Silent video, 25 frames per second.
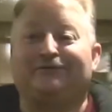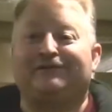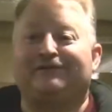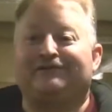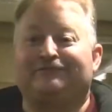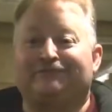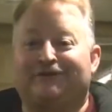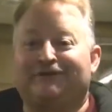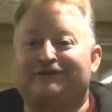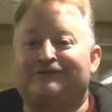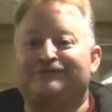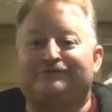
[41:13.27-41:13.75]

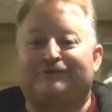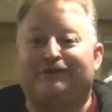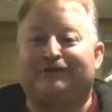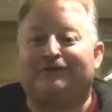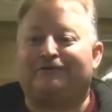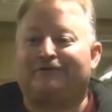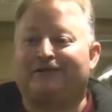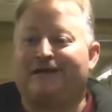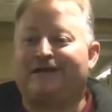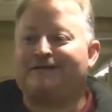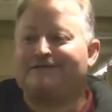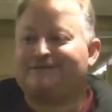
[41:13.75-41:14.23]
really
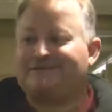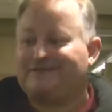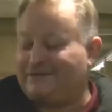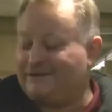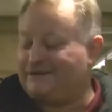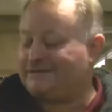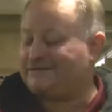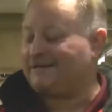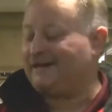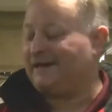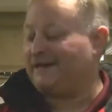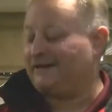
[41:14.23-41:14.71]
frustrated, right? So
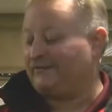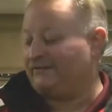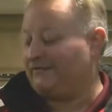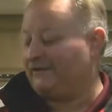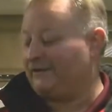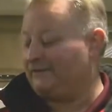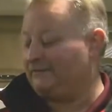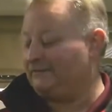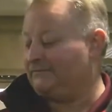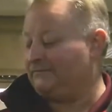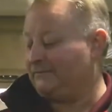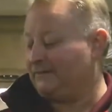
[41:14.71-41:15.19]
that's kind of
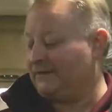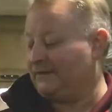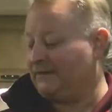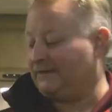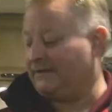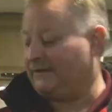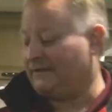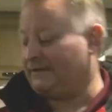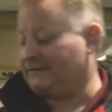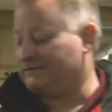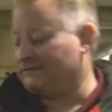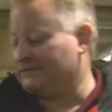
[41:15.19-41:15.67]
fun.
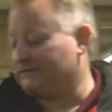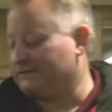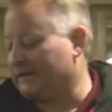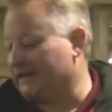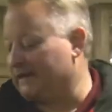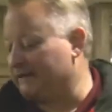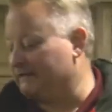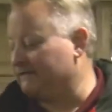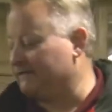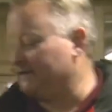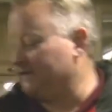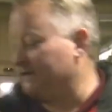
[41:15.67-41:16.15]
It's just
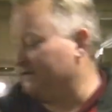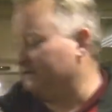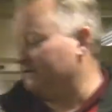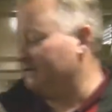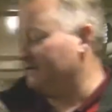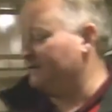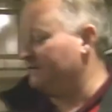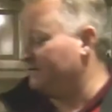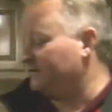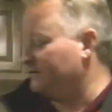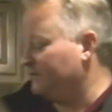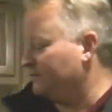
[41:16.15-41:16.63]
kind of a
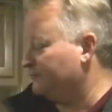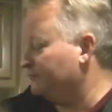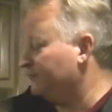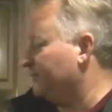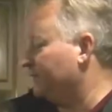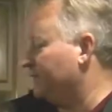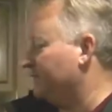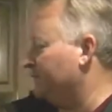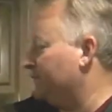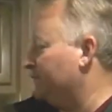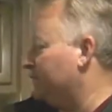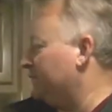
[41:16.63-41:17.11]
neat little
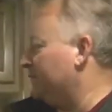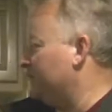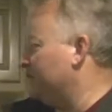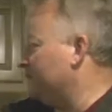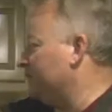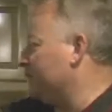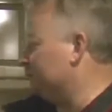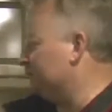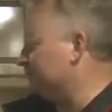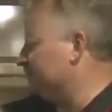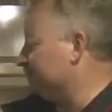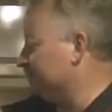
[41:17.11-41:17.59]
trick that they
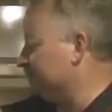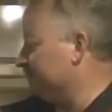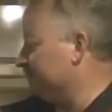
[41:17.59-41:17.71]
do.